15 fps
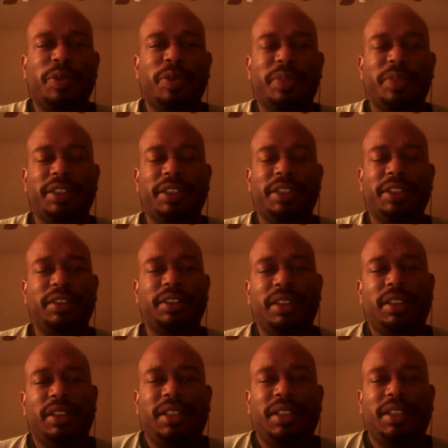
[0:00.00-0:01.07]
But
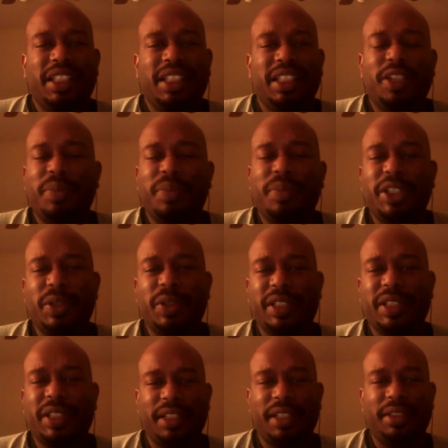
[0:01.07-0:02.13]
it'll be
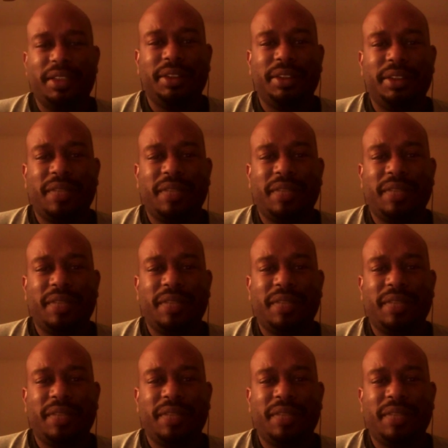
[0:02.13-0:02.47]
okay.